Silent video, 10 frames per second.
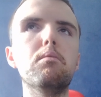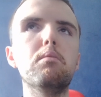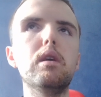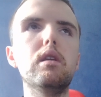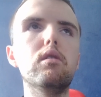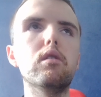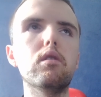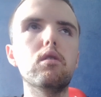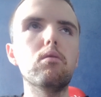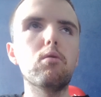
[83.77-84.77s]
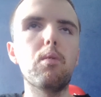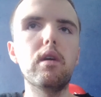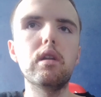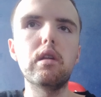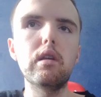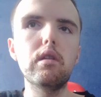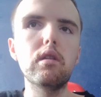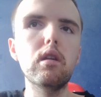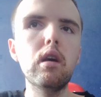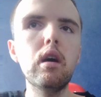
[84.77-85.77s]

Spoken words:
mid 20s.